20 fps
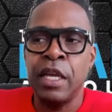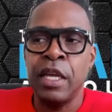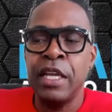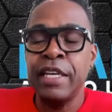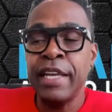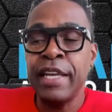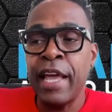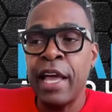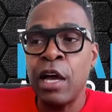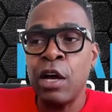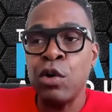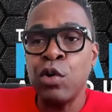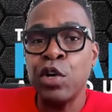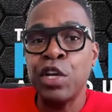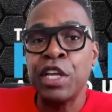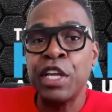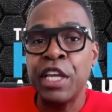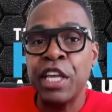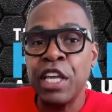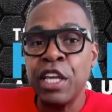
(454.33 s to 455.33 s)

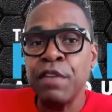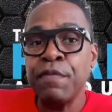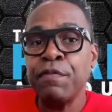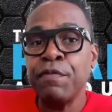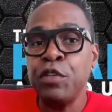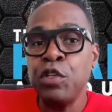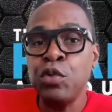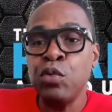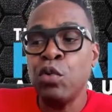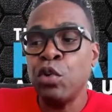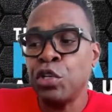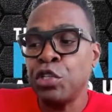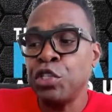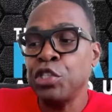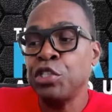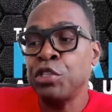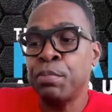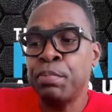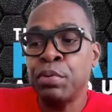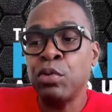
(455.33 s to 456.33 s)
Now, if you were to
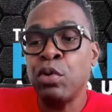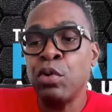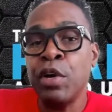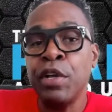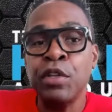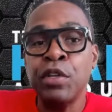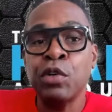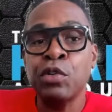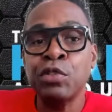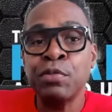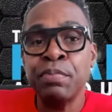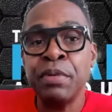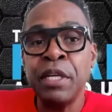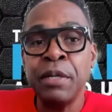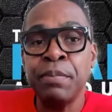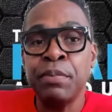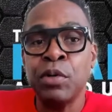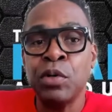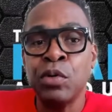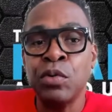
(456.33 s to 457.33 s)
deploy those
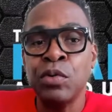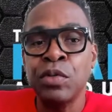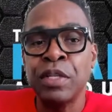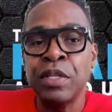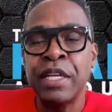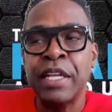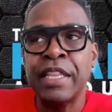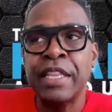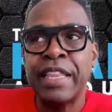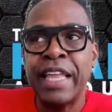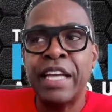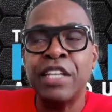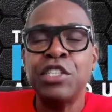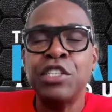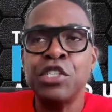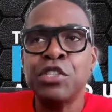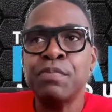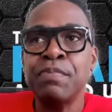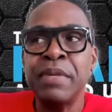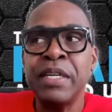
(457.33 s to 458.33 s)
people, that
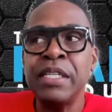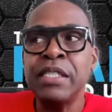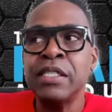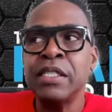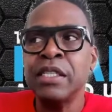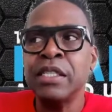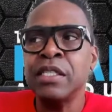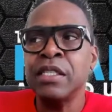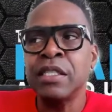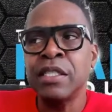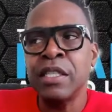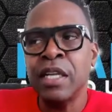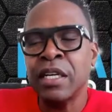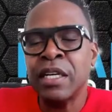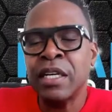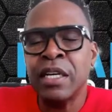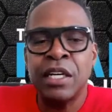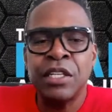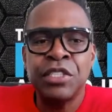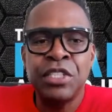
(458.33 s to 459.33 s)
just means that
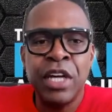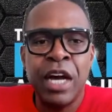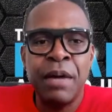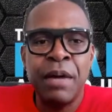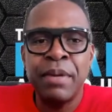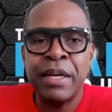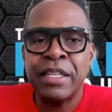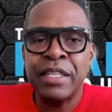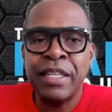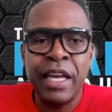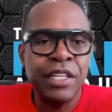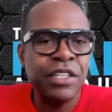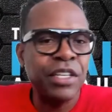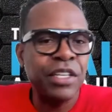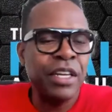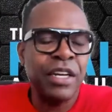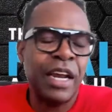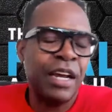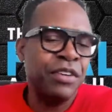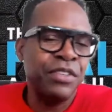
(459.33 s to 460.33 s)
a job like that,
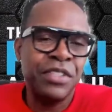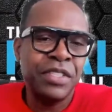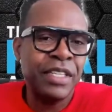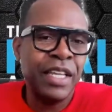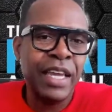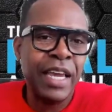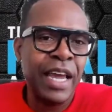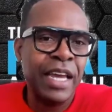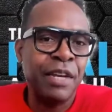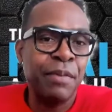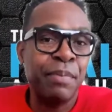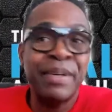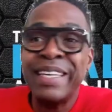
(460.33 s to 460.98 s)
they're not going to stay at it.